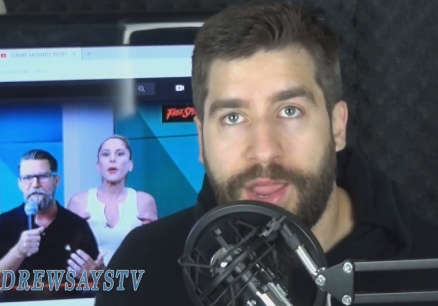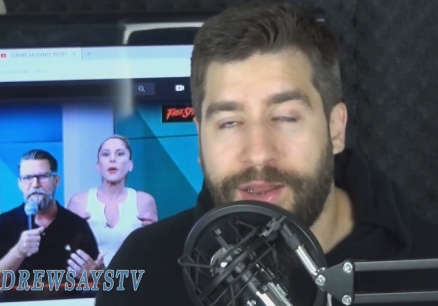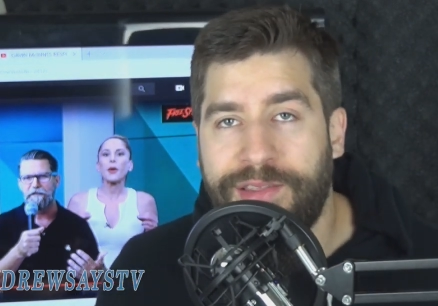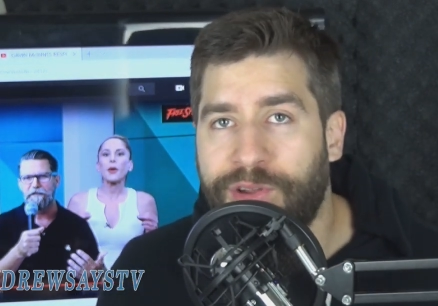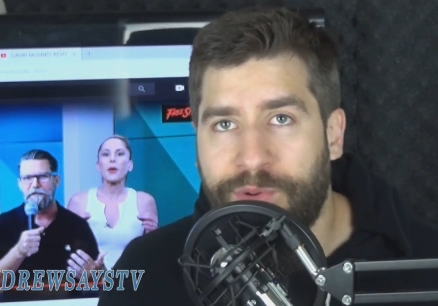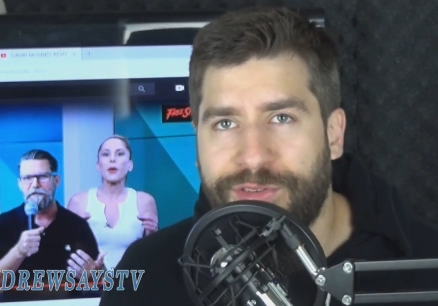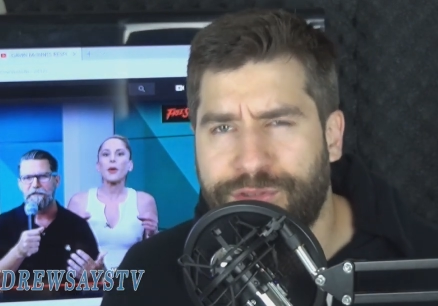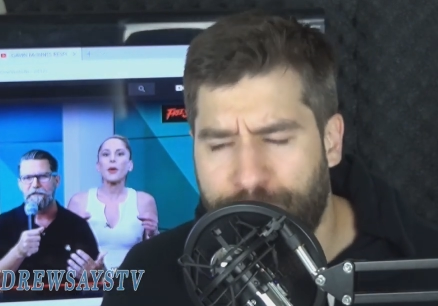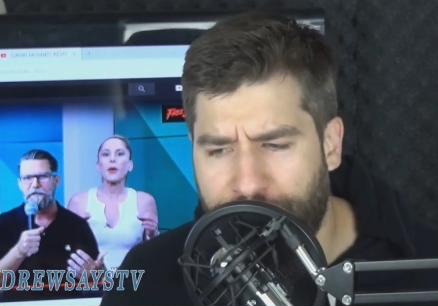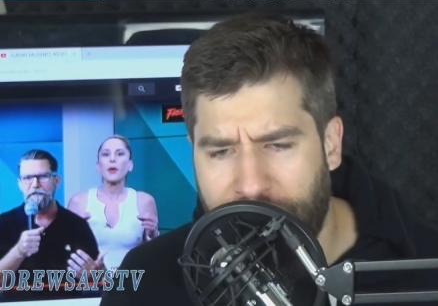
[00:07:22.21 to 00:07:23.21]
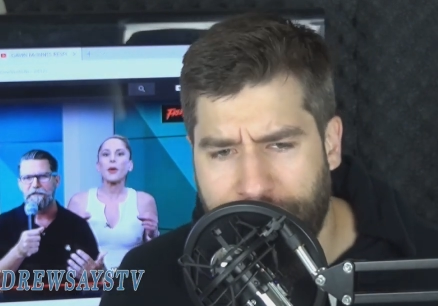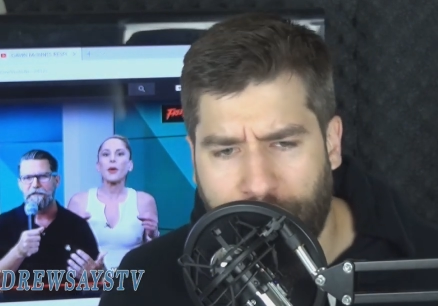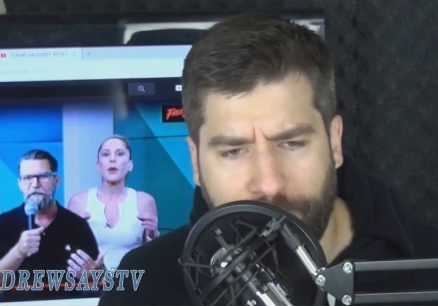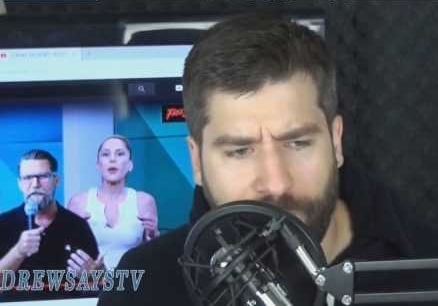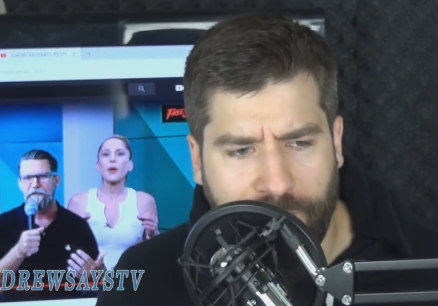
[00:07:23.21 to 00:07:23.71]
Speaker 1: And he's always so
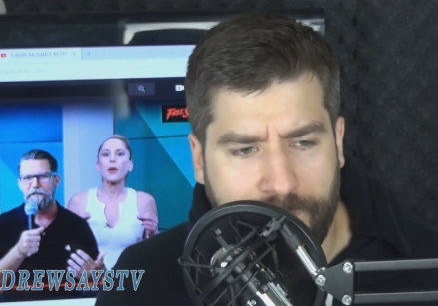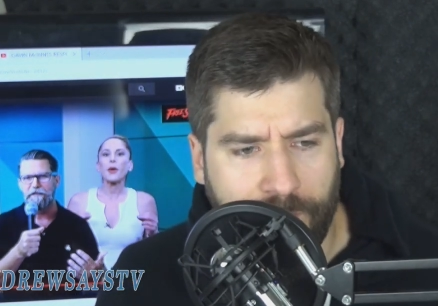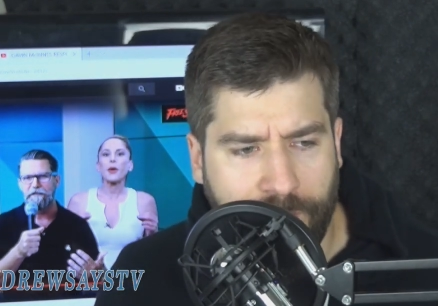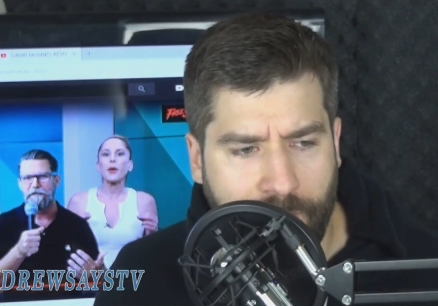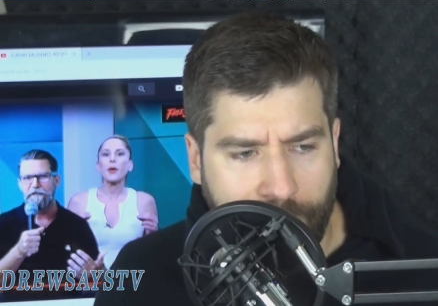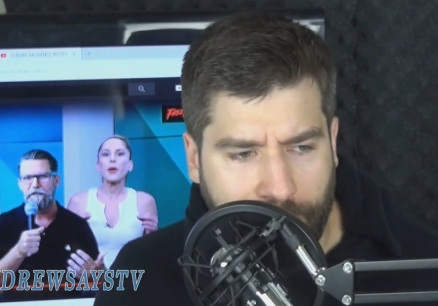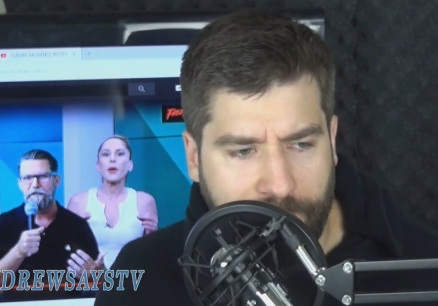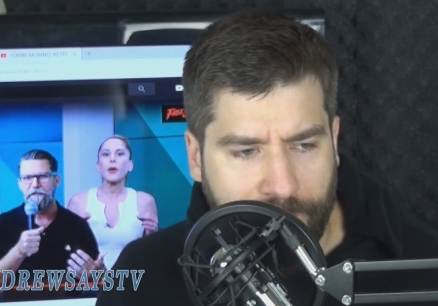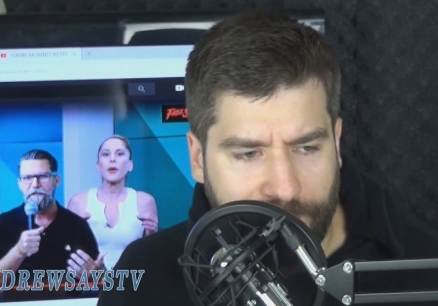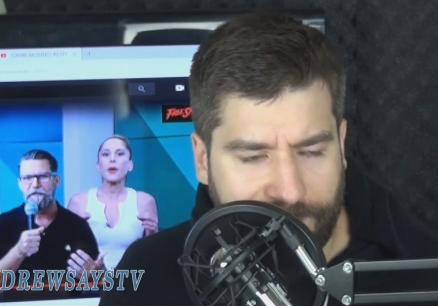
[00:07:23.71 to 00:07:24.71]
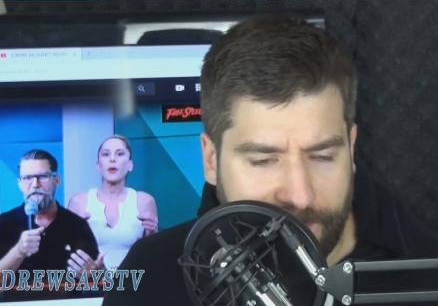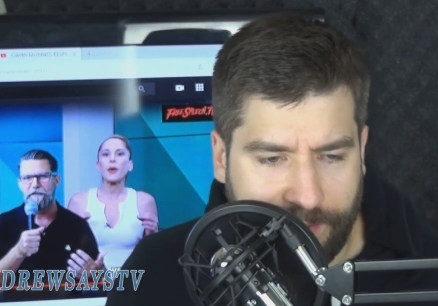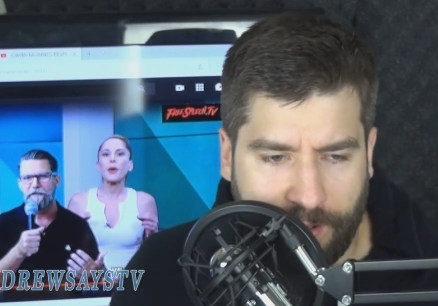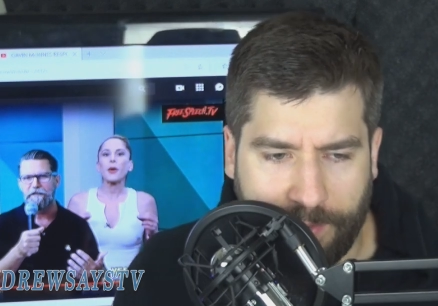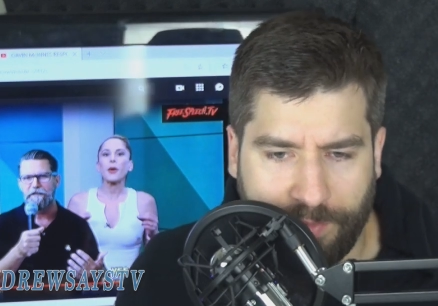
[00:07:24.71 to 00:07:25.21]
thankful for anyone from the other side
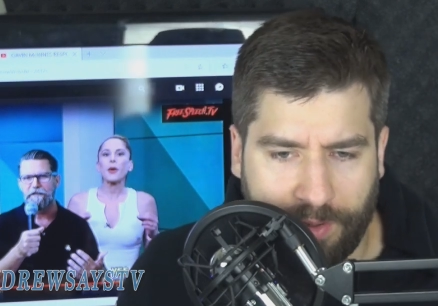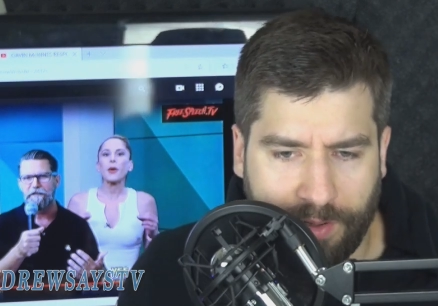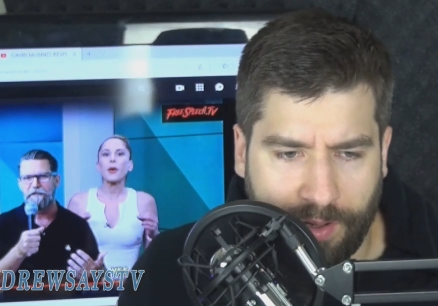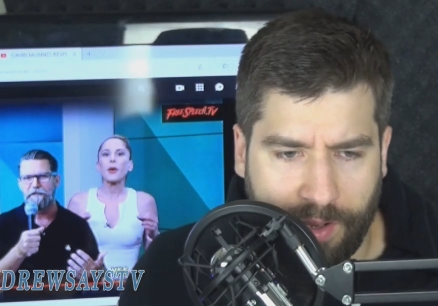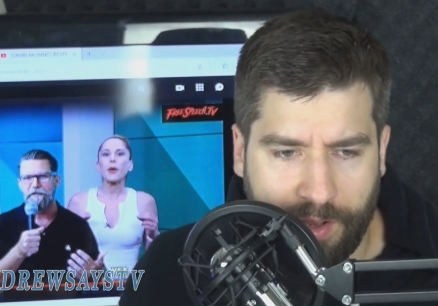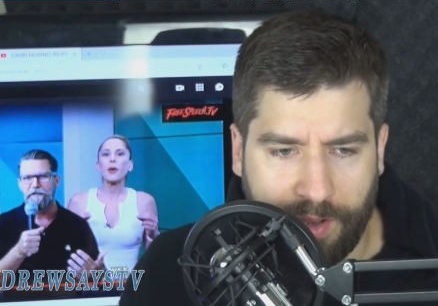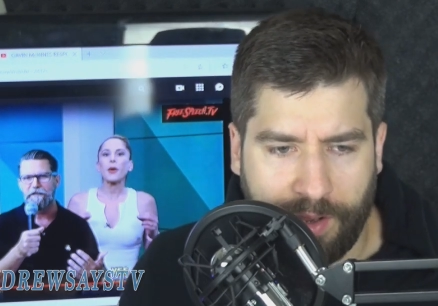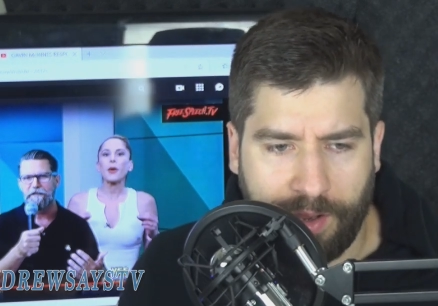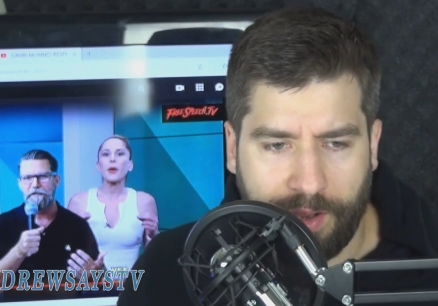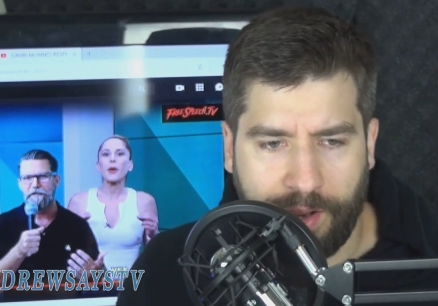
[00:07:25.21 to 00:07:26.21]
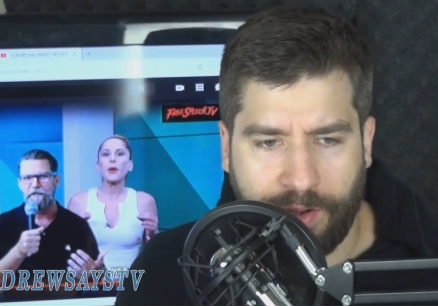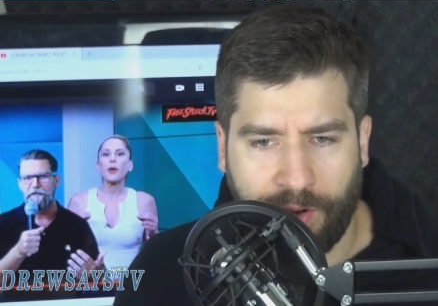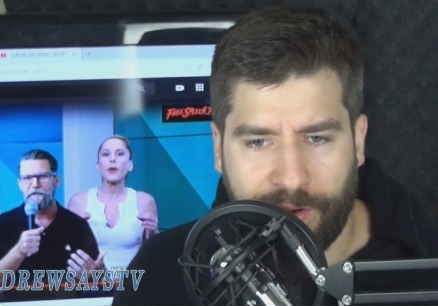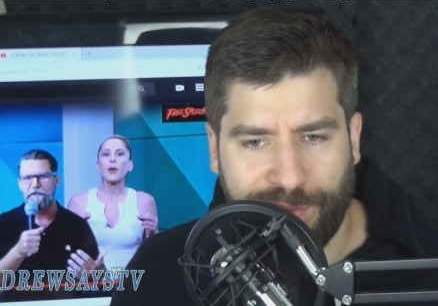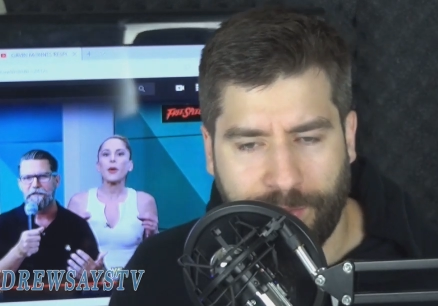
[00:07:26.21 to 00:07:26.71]
that comes on and
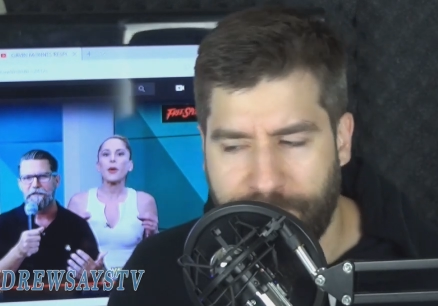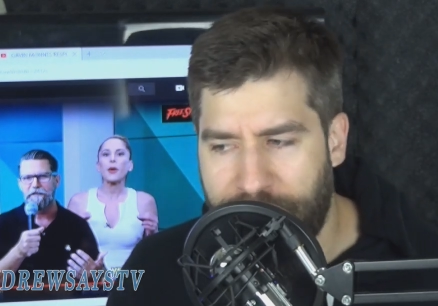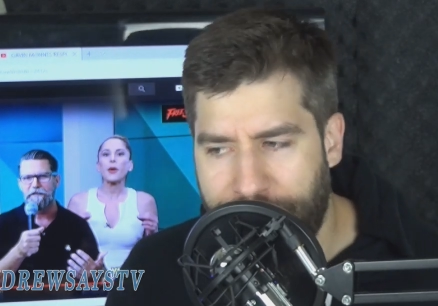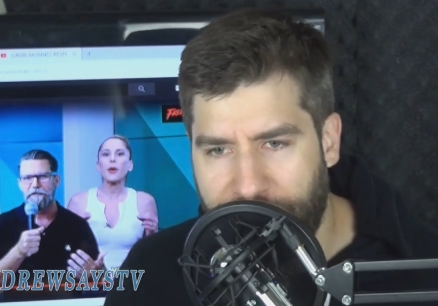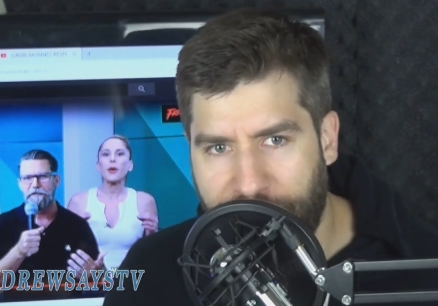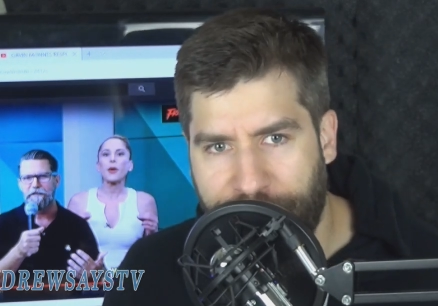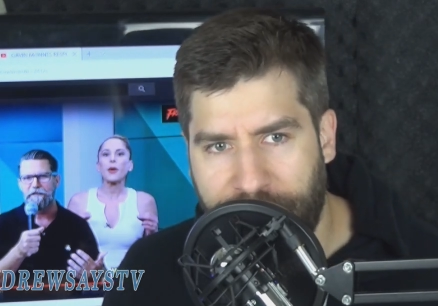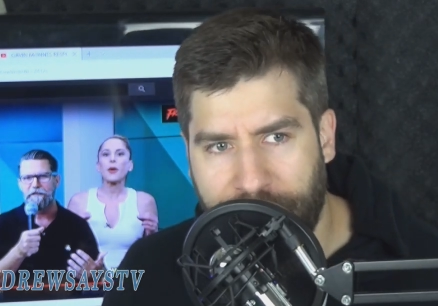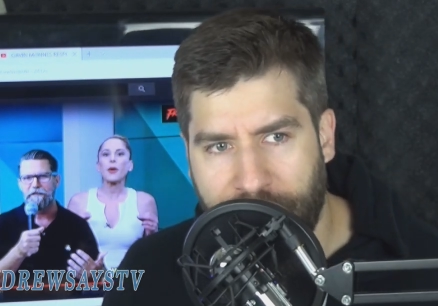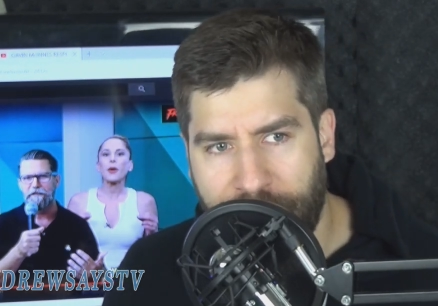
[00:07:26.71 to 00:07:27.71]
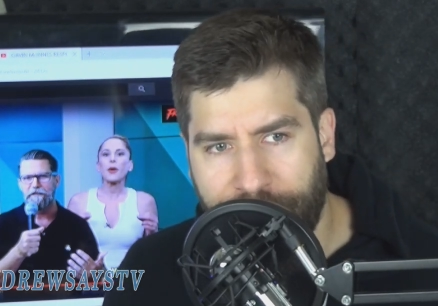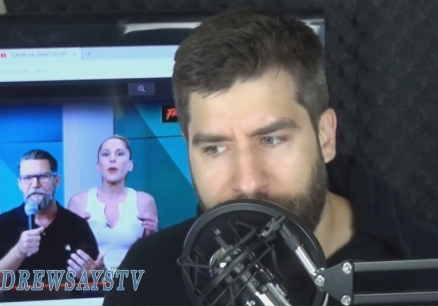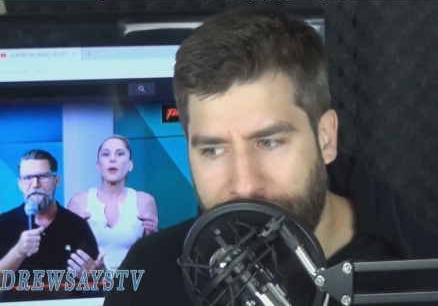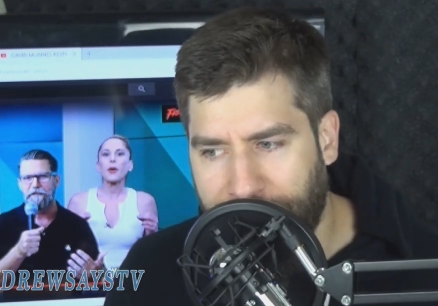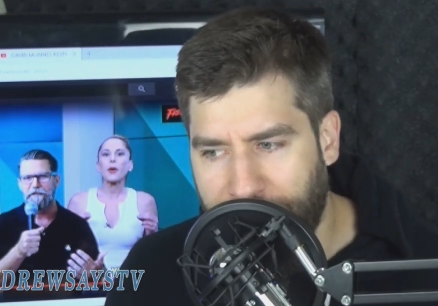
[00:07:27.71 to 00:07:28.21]
talks to him, even if he
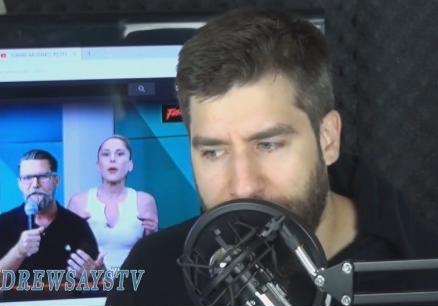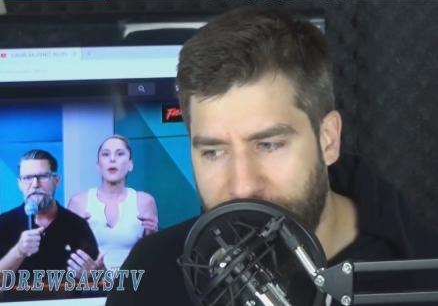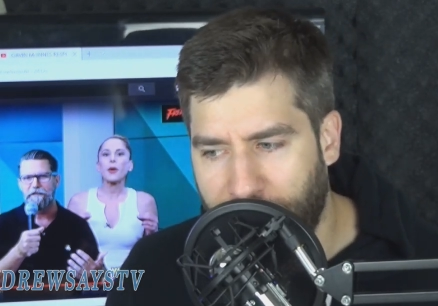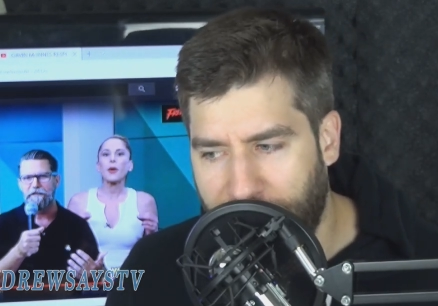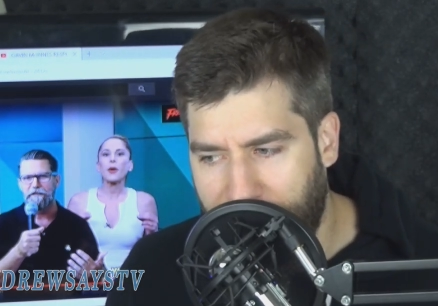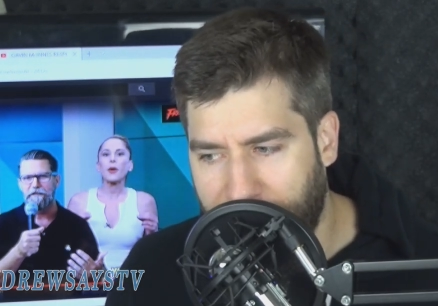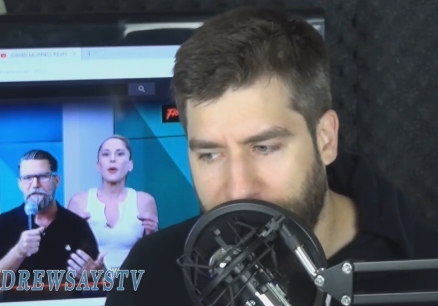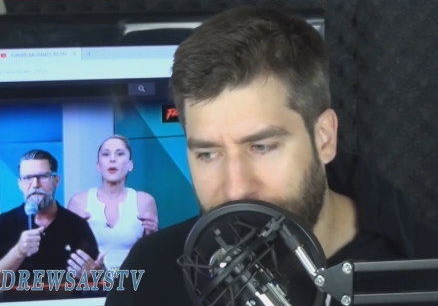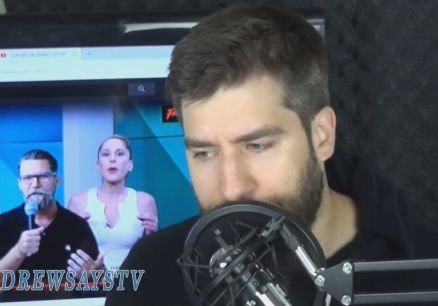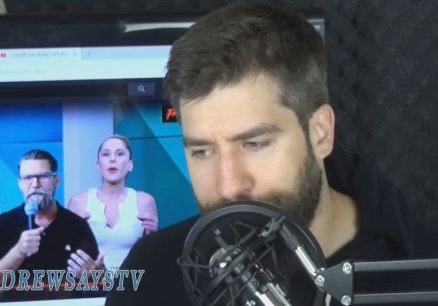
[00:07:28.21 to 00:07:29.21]
finds them to be ridiculous.